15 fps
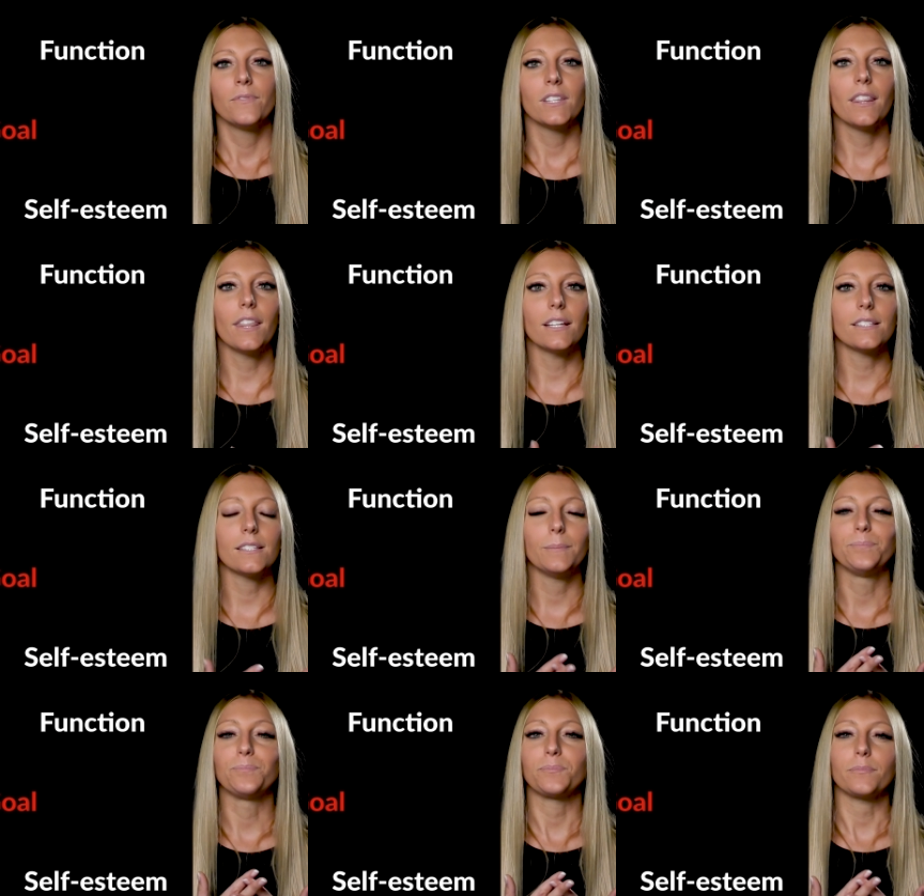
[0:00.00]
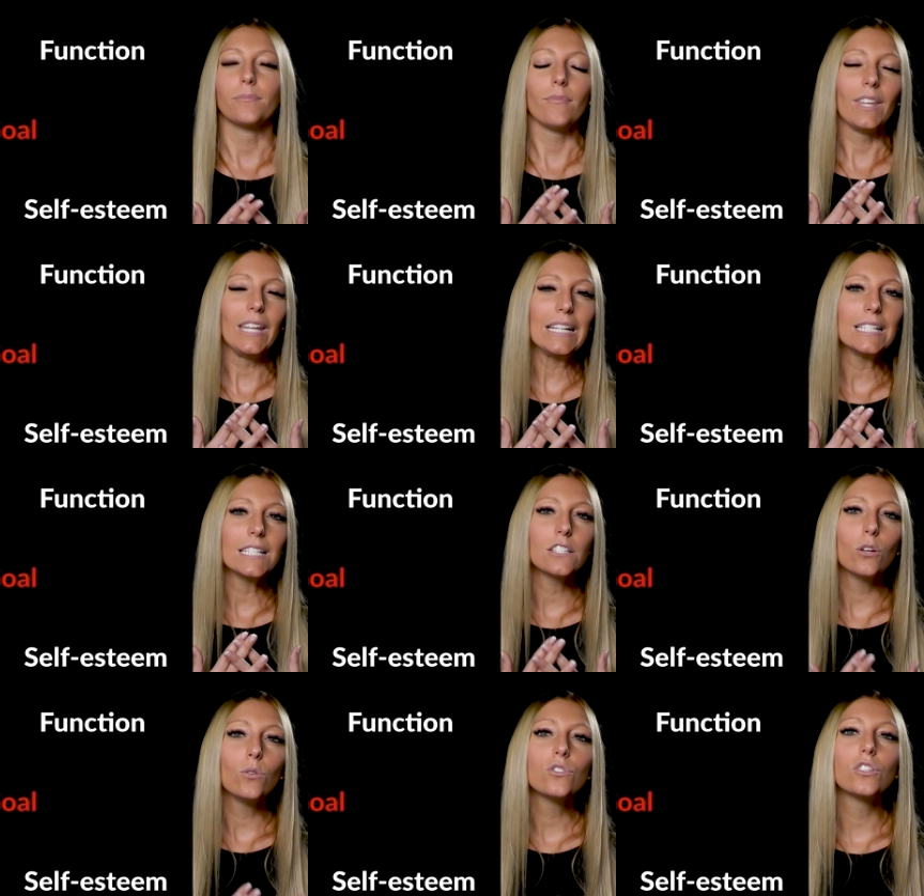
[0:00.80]
Thus,
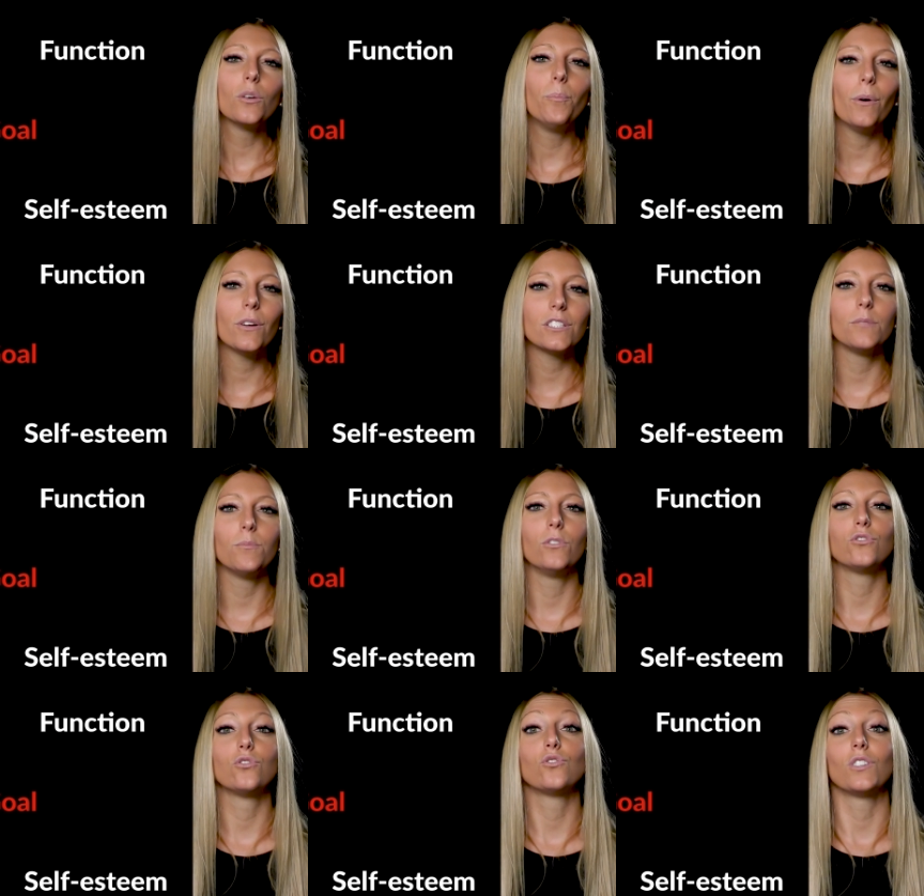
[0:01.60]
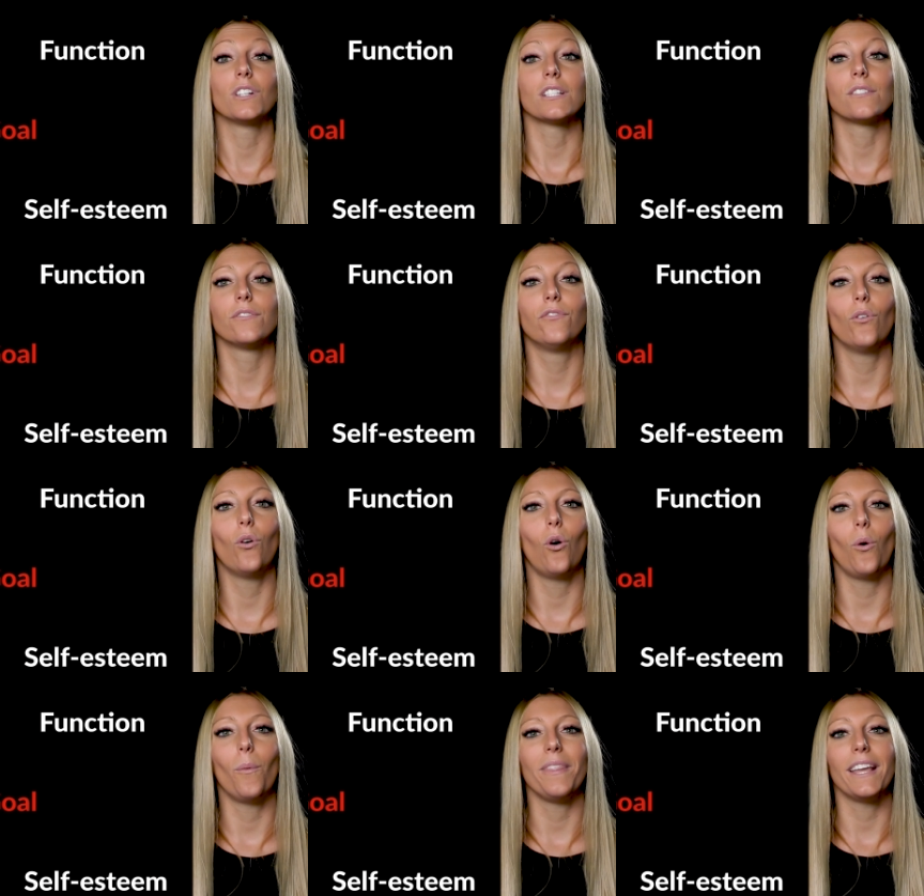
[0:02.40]
it's also possible to
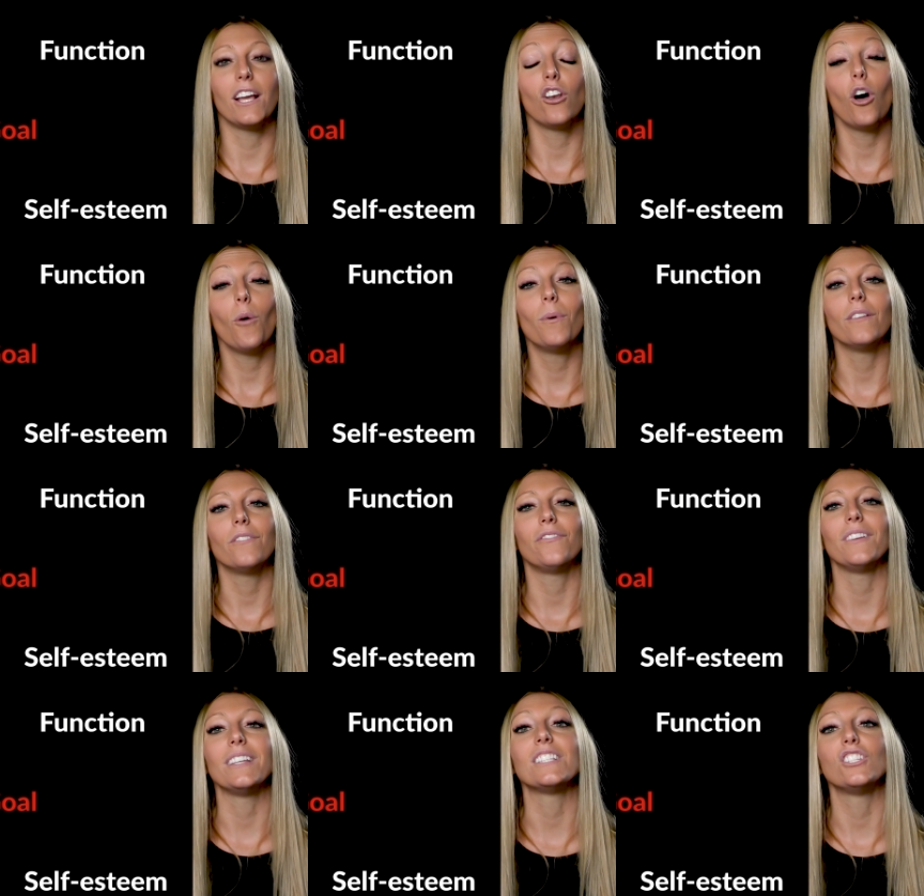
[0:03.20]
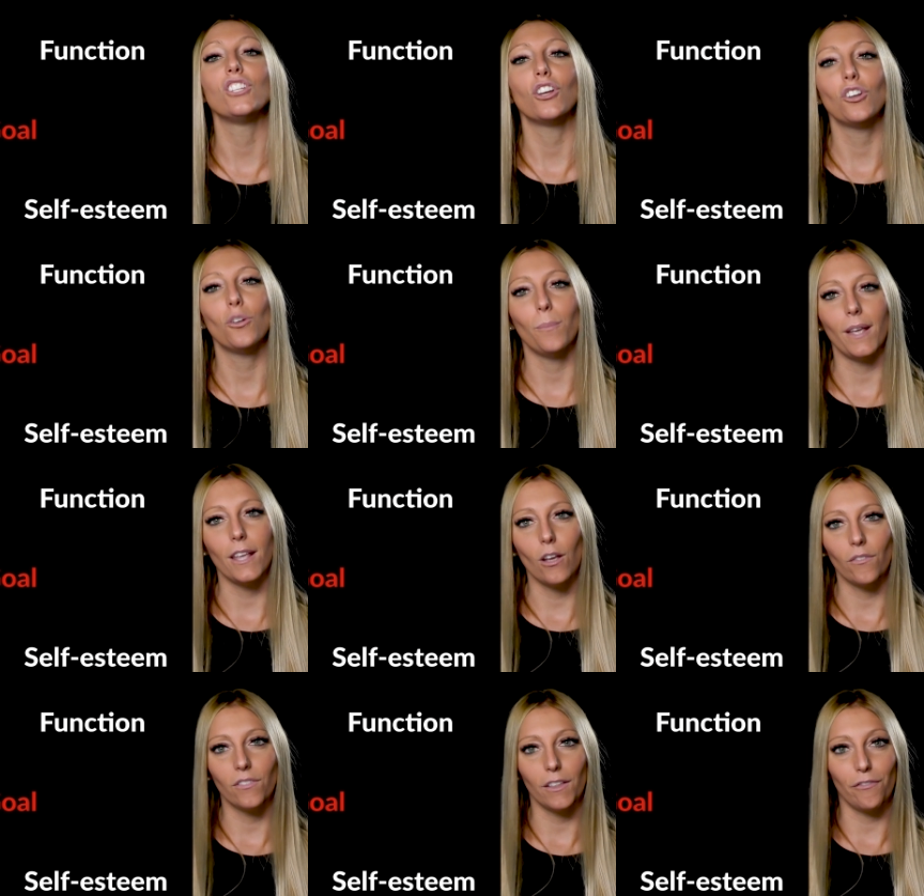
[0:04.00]
transform the global
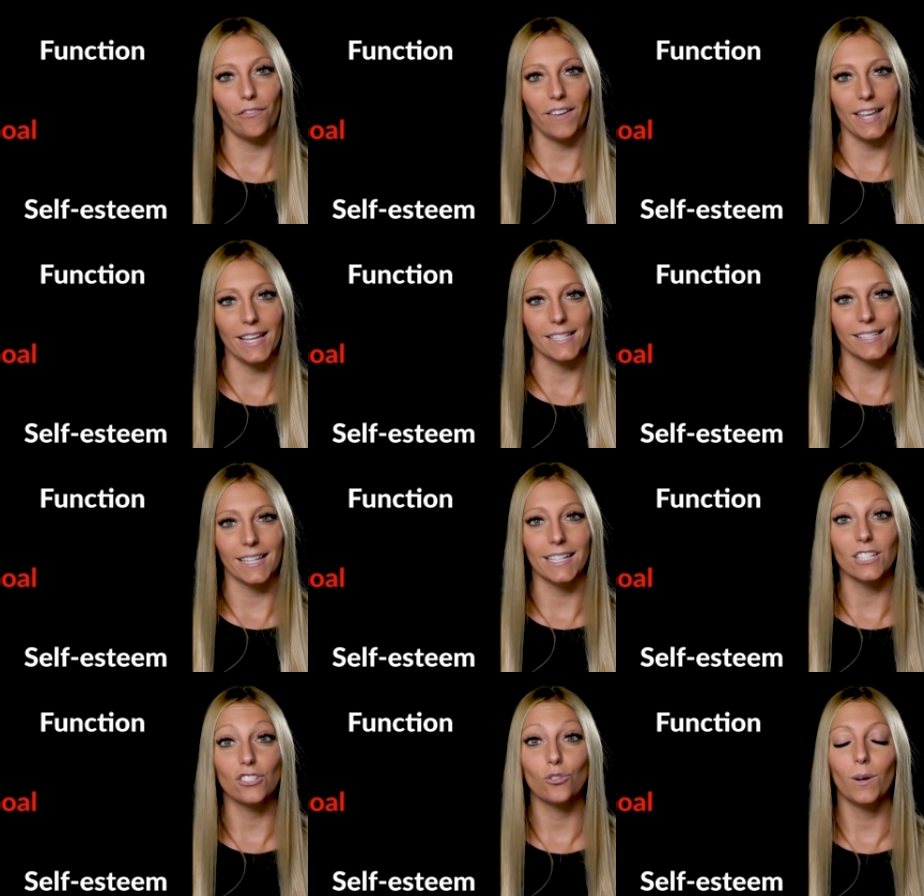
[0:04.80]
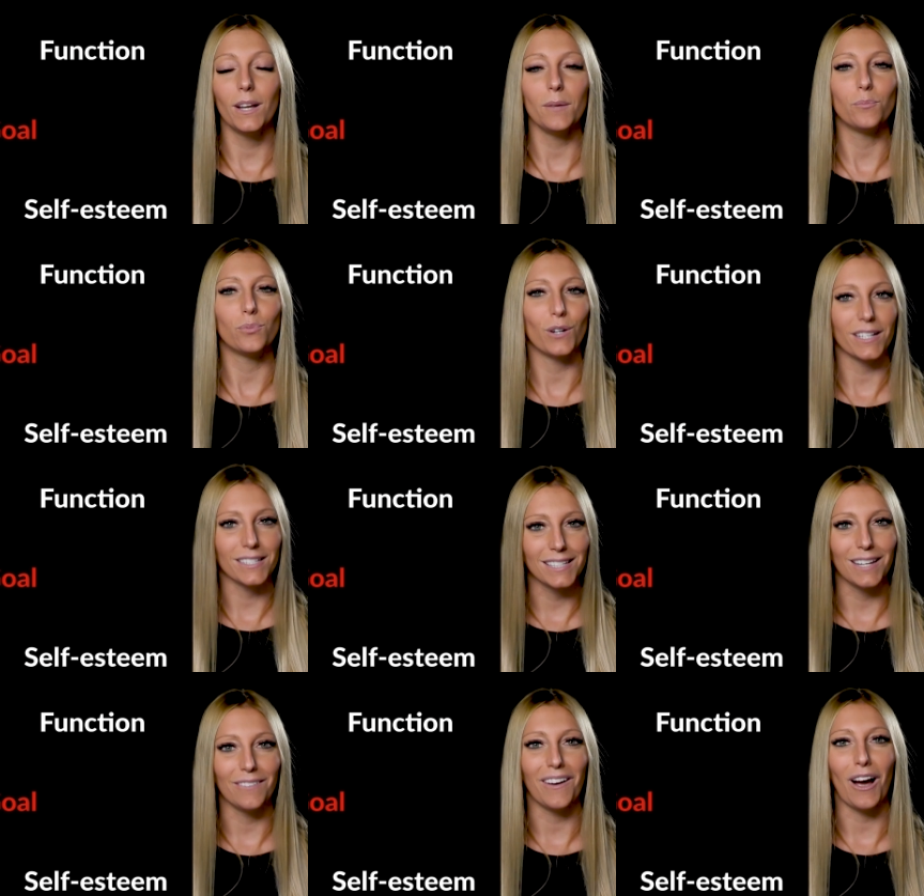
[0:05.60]
physiognomy of the face, and it's really
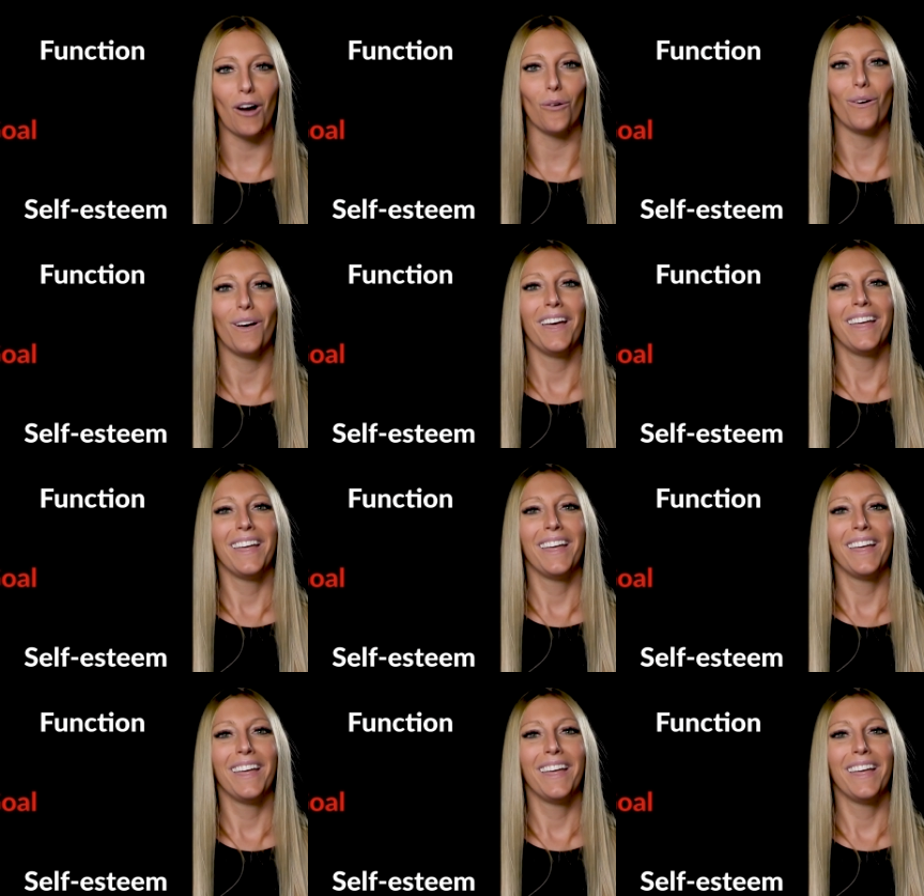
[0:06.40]
impressive how